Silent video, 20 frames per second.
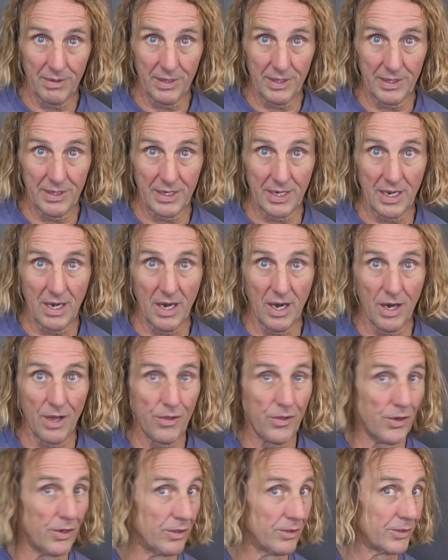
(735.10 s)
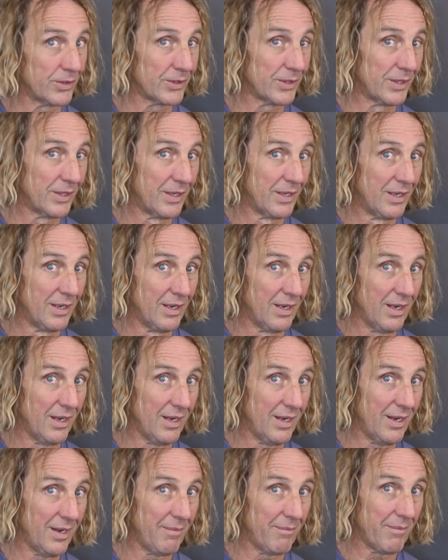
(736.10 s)
than the others.
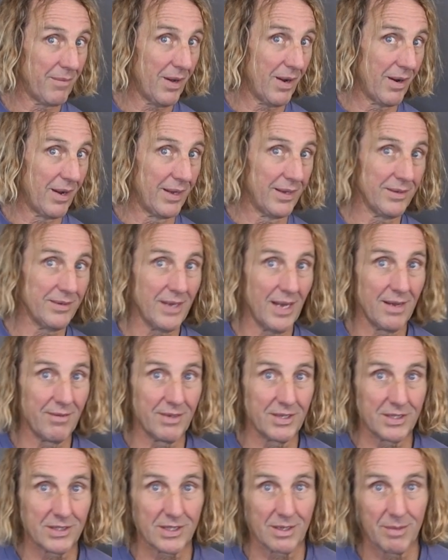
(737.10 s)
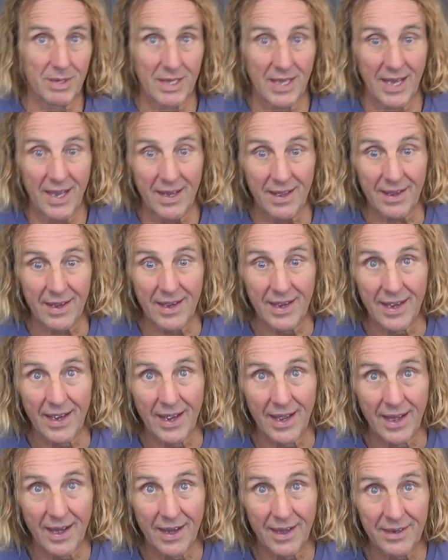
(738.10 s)
Um, all right, I'll dive into some of that,
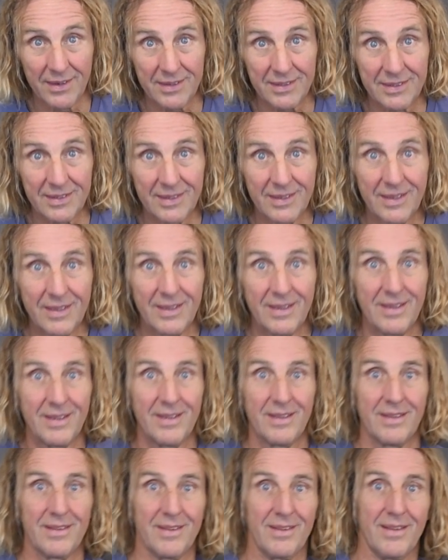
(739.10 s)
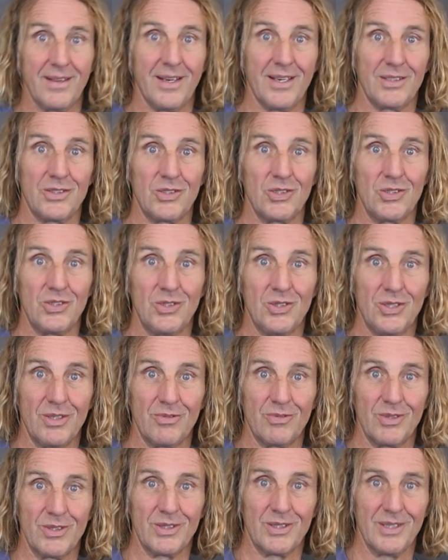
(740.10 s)
and that should do
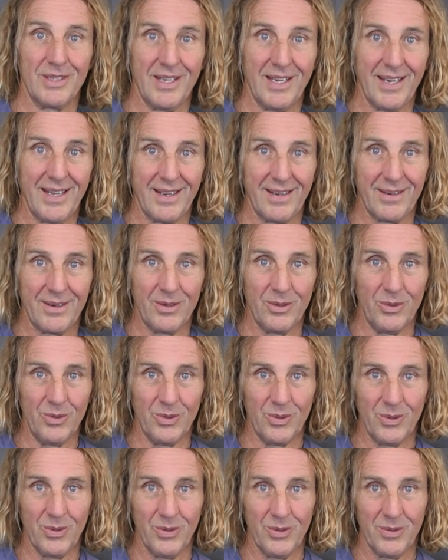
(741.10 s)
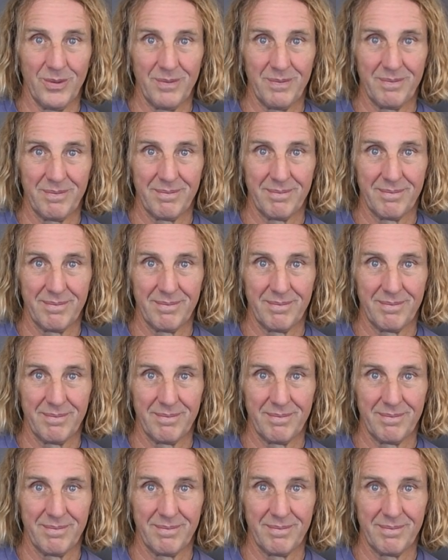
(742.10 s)
it for today. Cool, cool.